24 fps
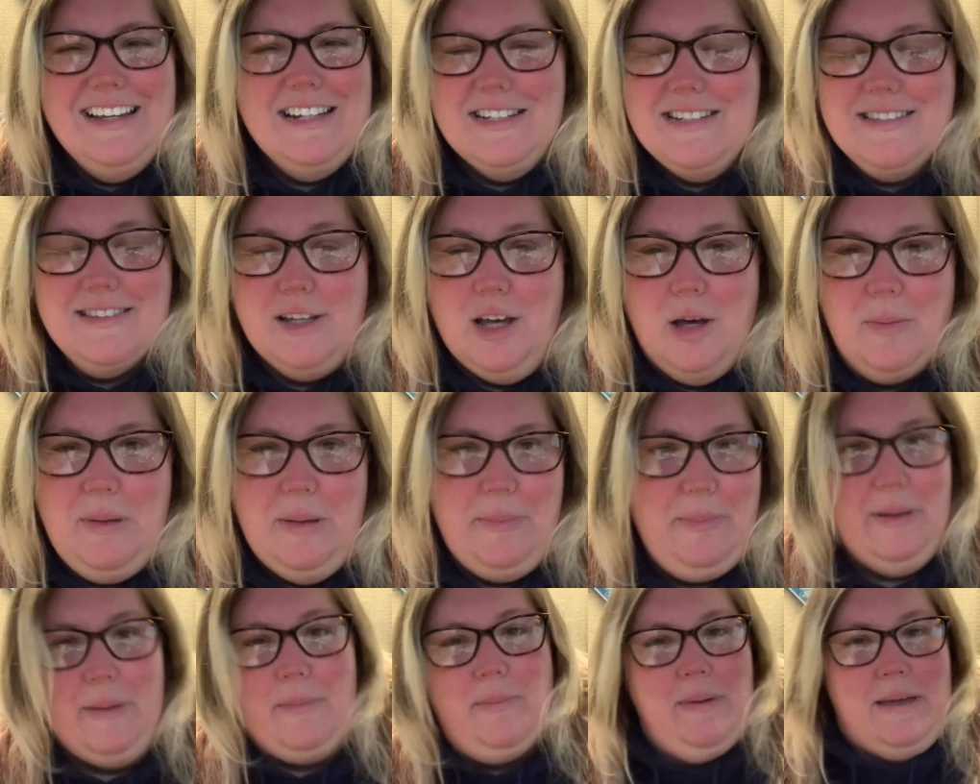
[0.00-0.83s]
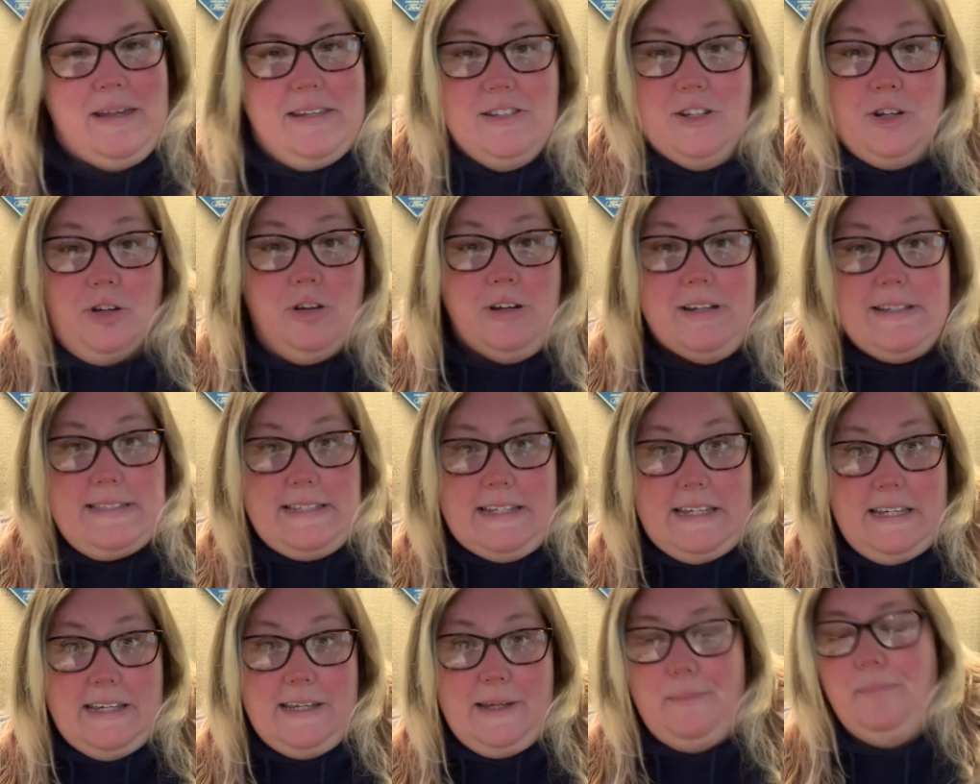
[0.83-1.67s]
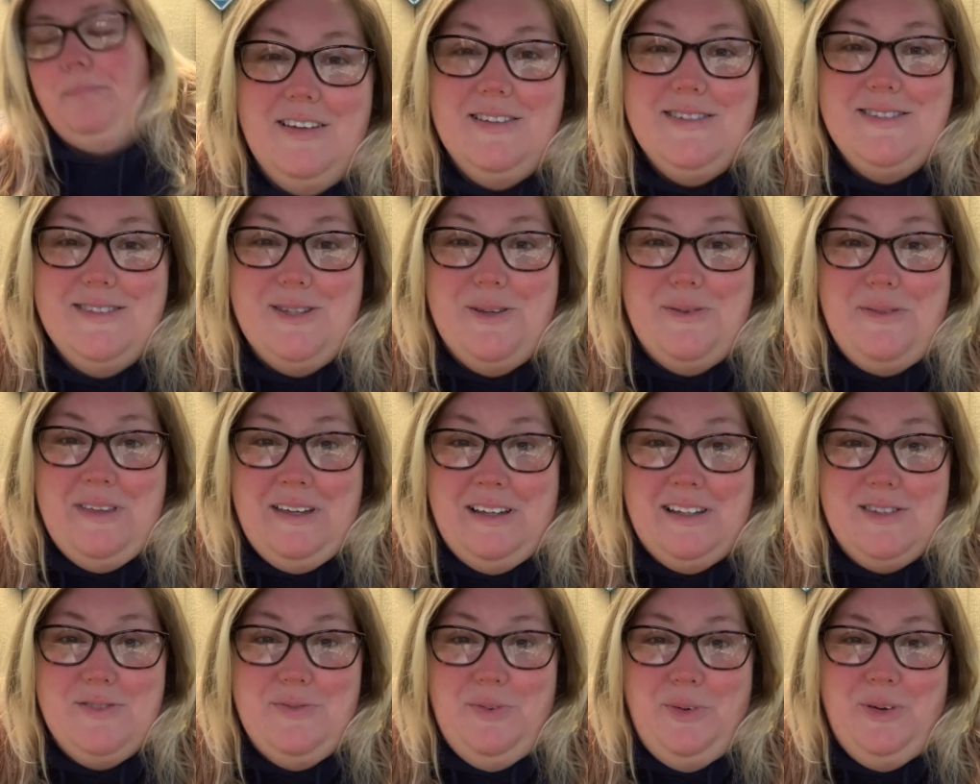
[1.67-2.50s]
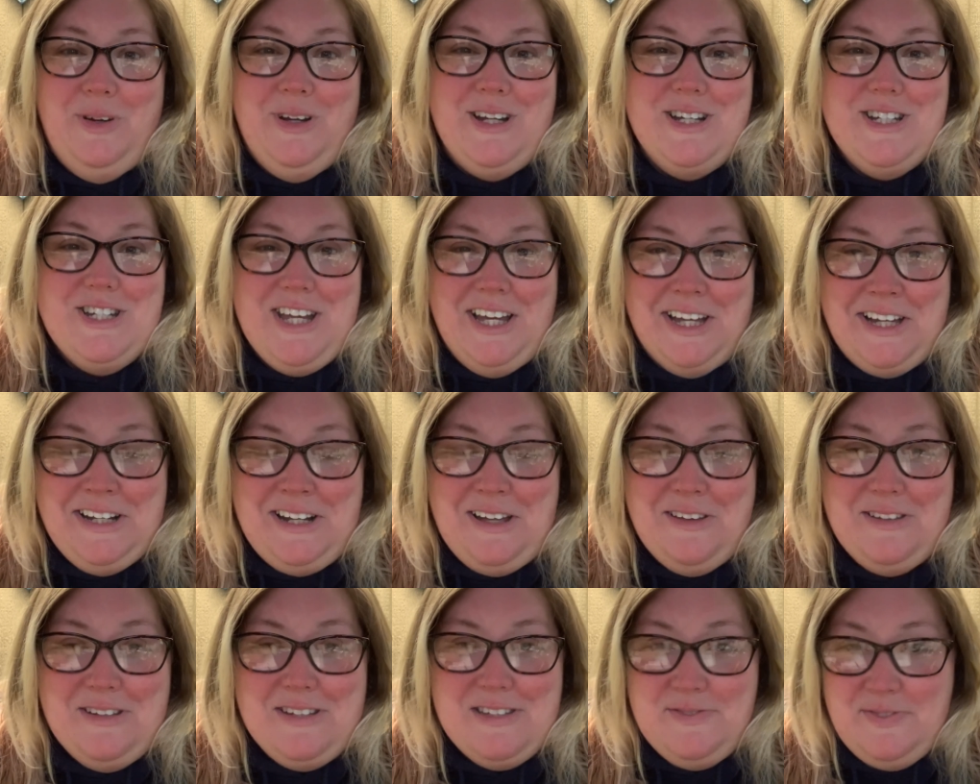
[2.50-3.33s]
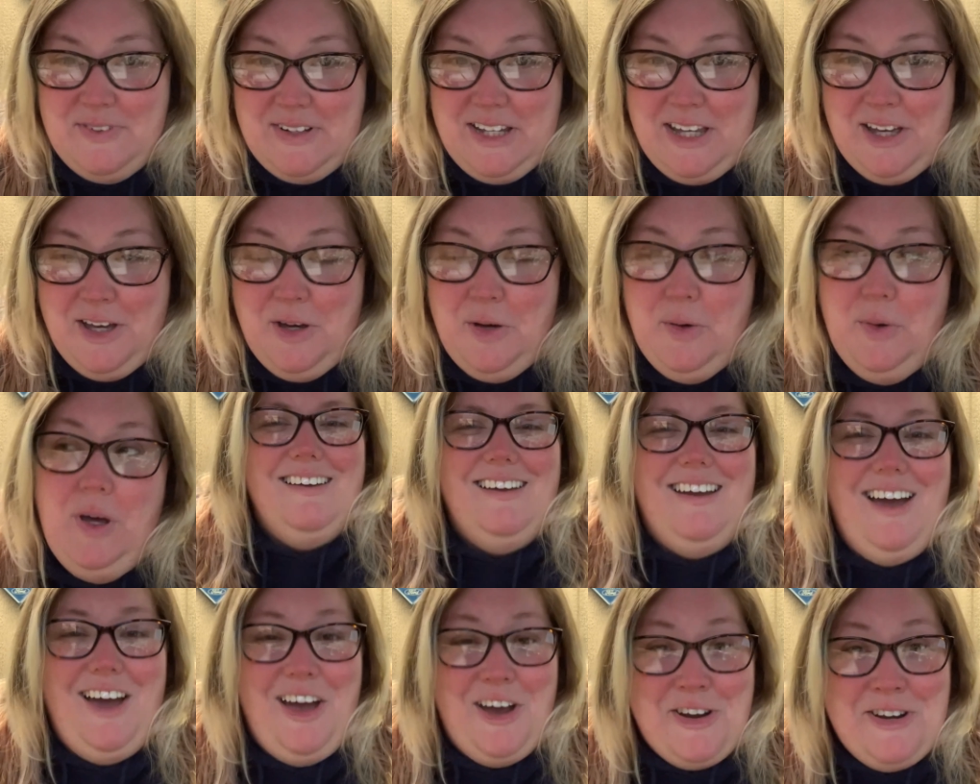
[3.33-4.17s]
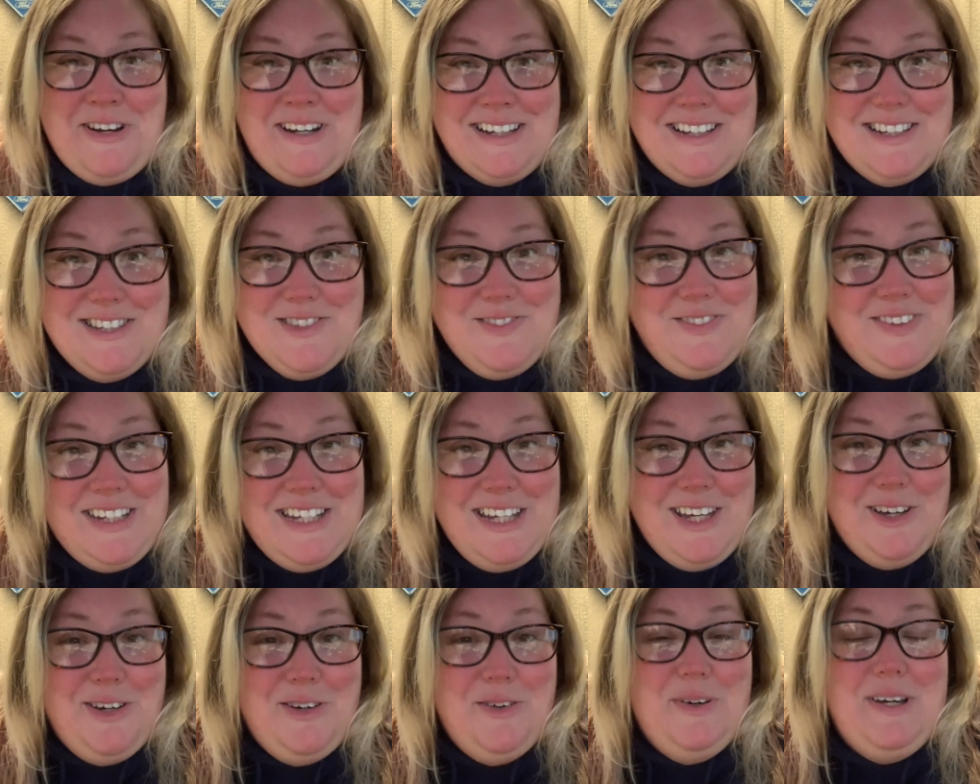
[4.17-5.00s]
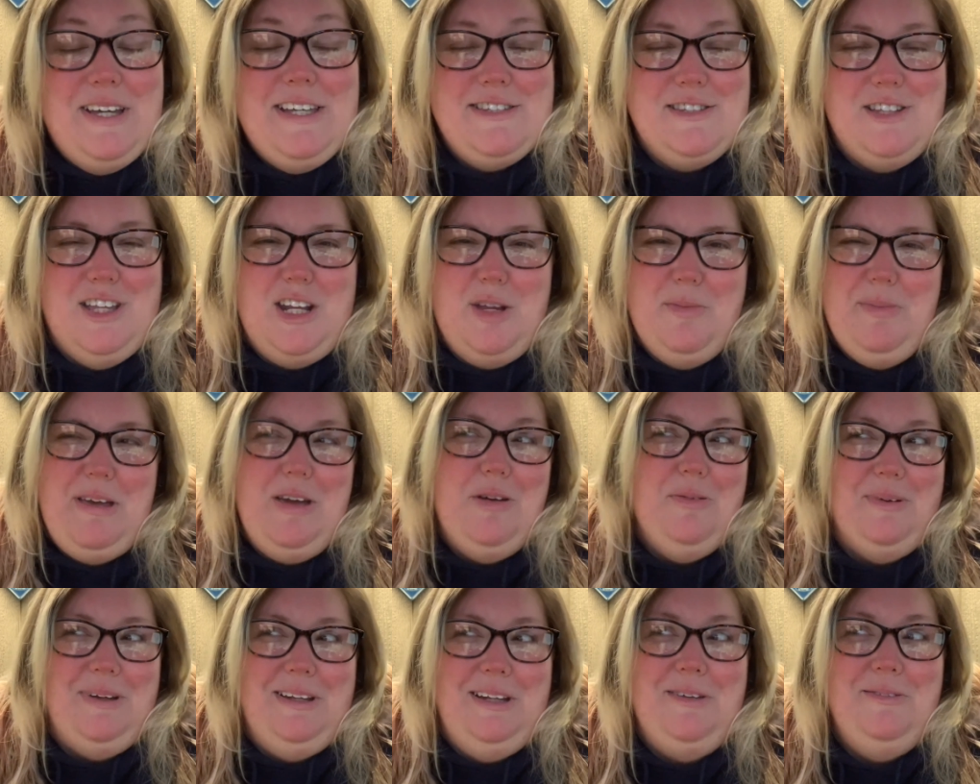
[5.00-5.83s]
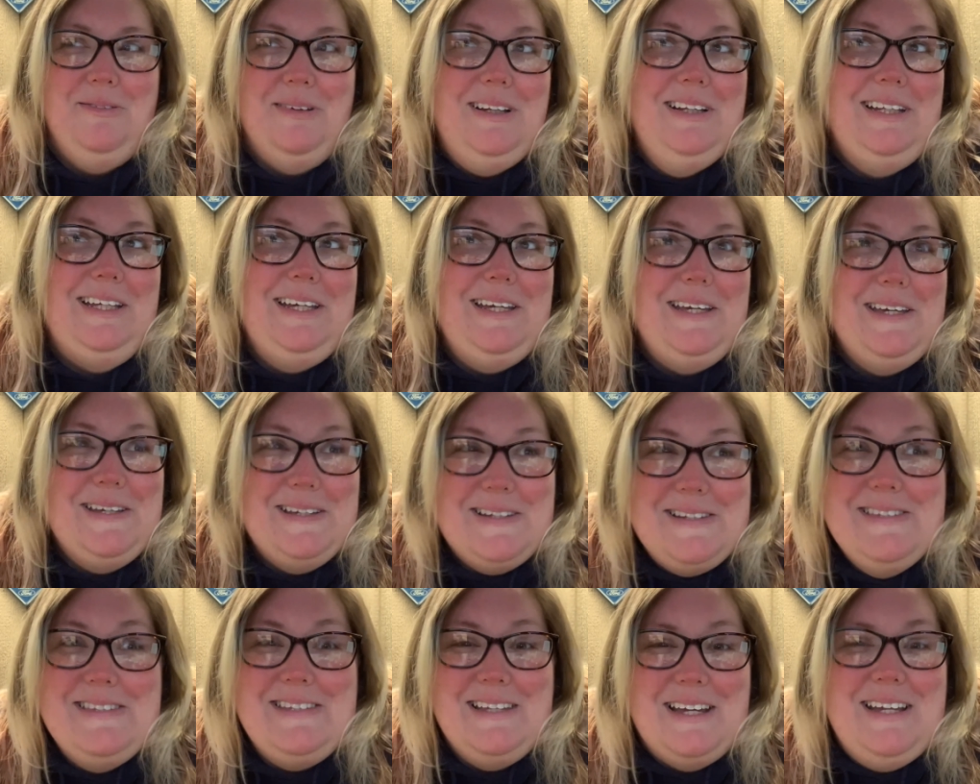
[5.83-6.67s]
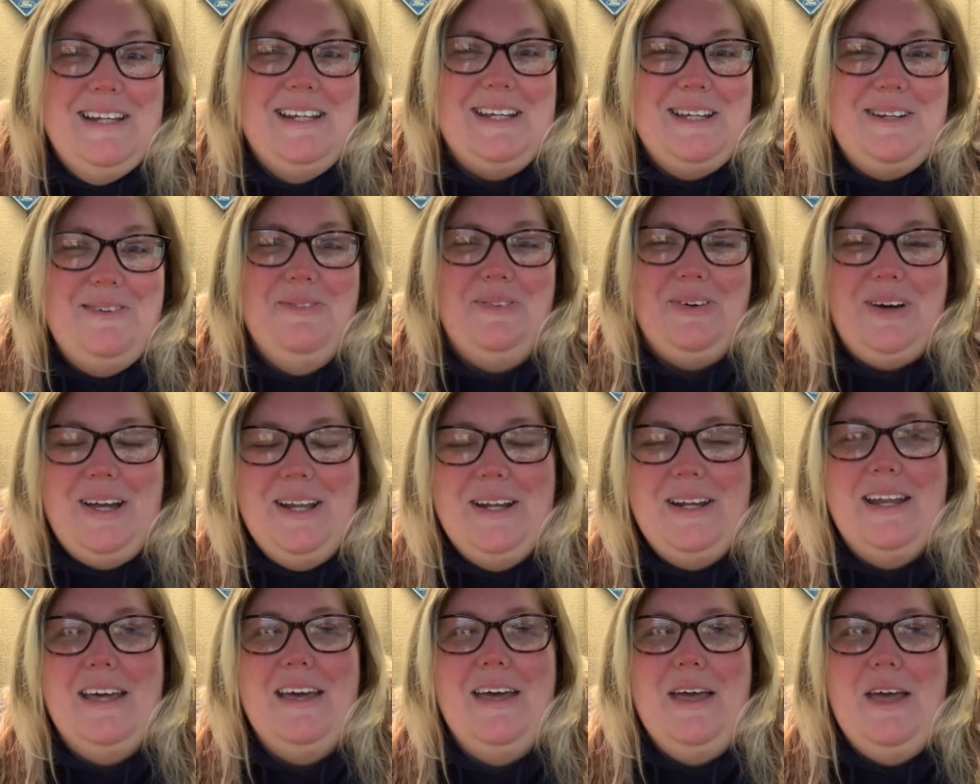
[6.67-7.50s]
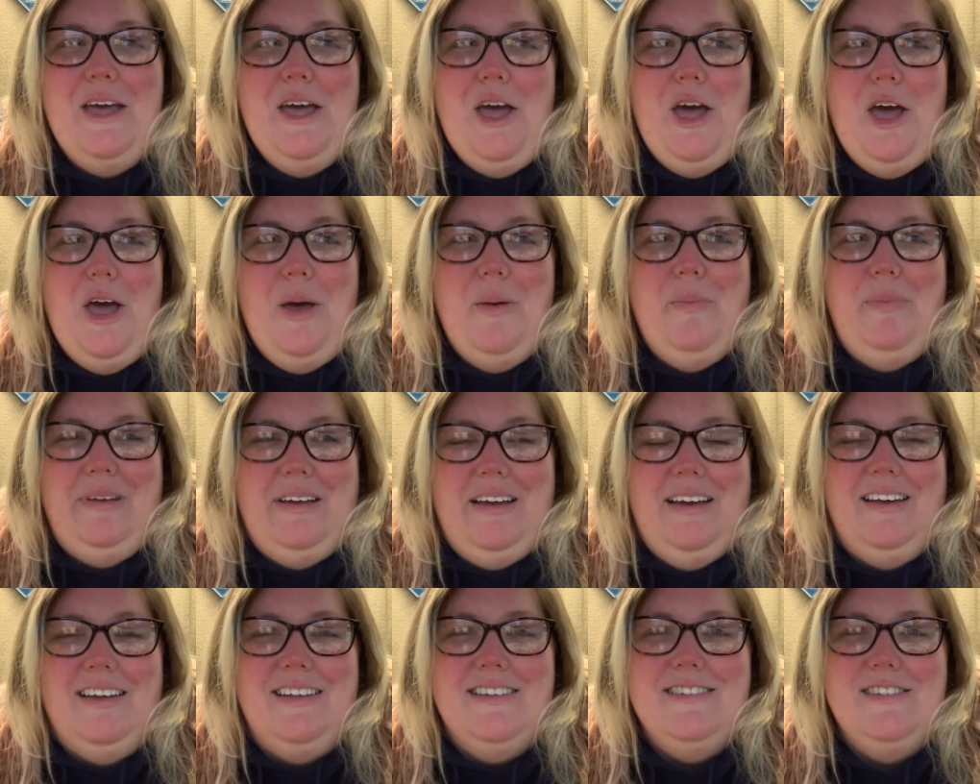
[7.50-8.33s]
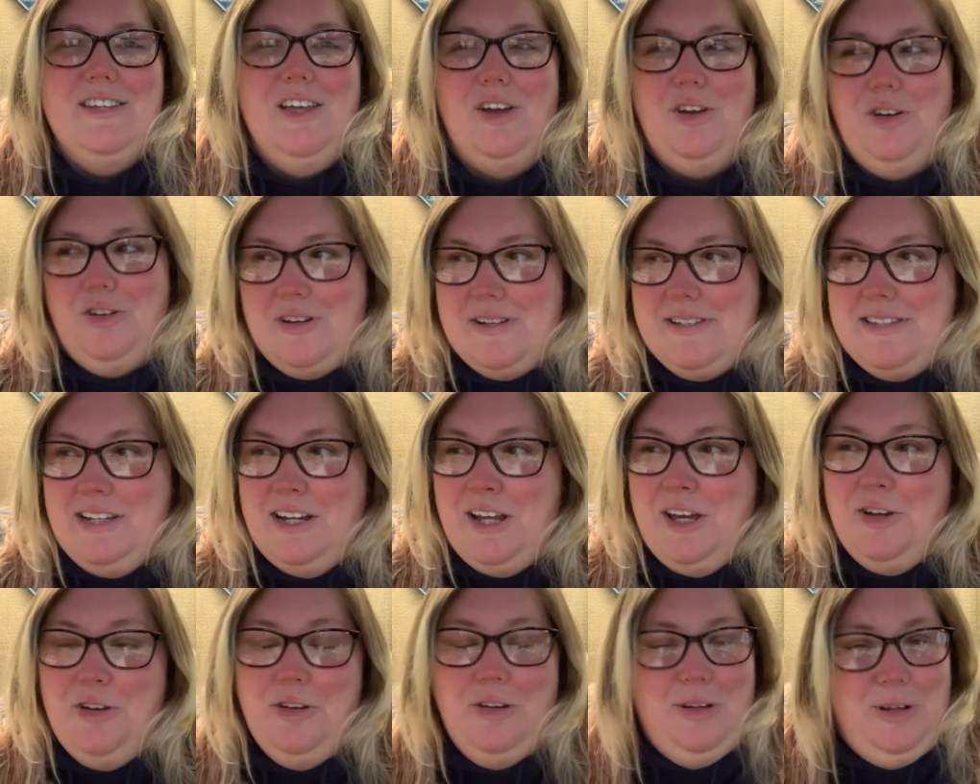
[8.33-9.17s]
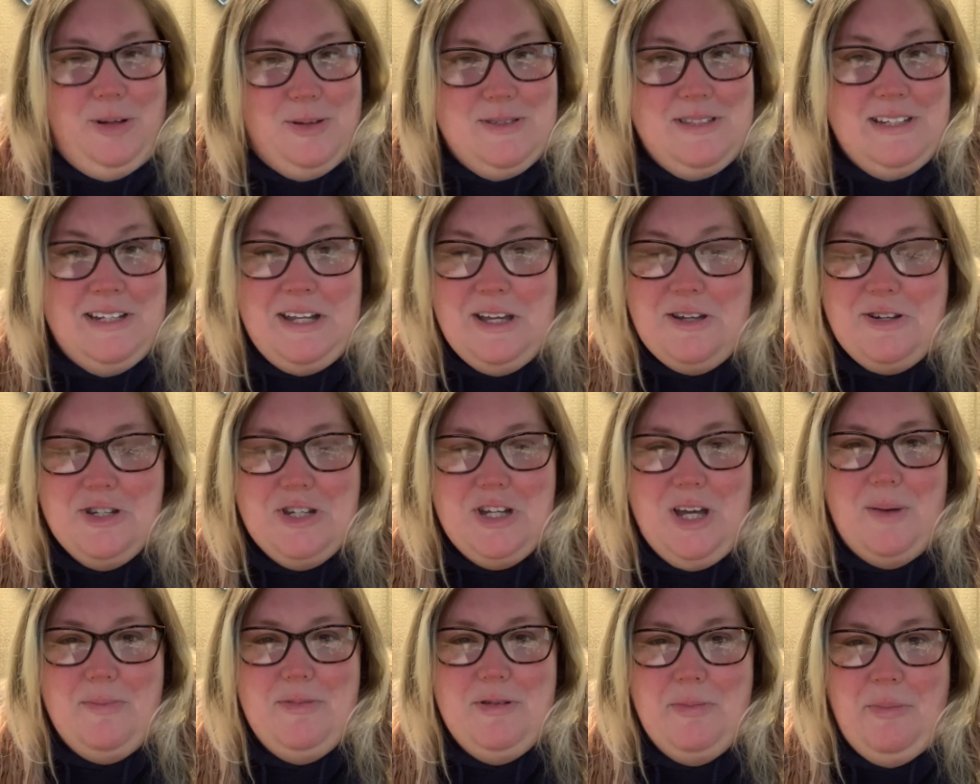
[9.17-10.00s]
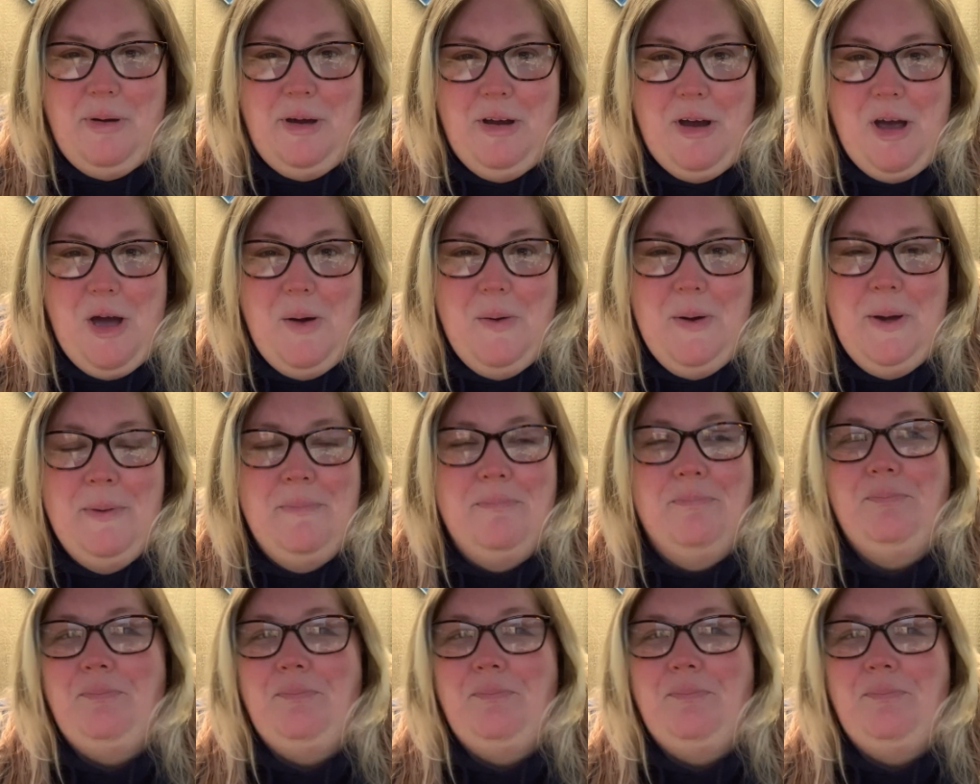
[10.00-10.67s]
Just call me Pimp Master Chrissy. So thanks for checking out this video. Our next video is gonna be a really, really exciting one because Chris and I are closing down shop tomorrow.